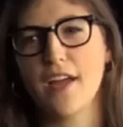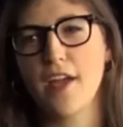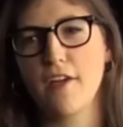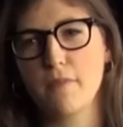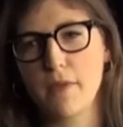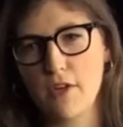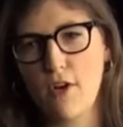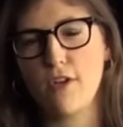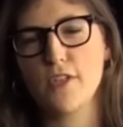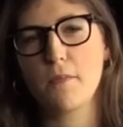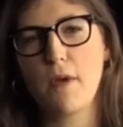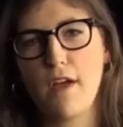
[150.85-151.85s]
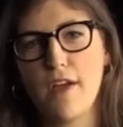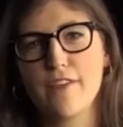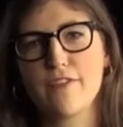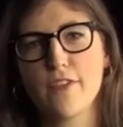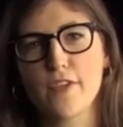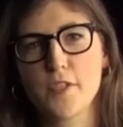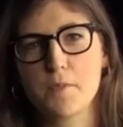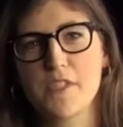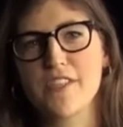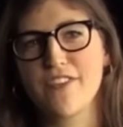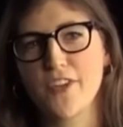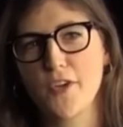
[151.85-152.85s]
I have been called upon for
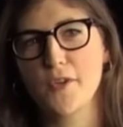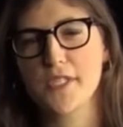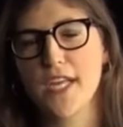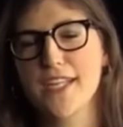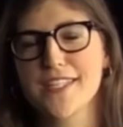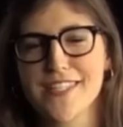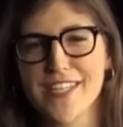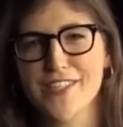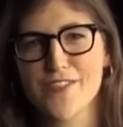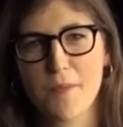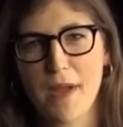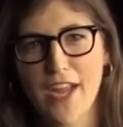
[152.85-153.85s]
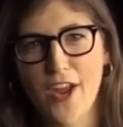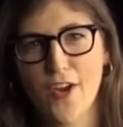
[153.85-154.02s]
specific neuroscience things for my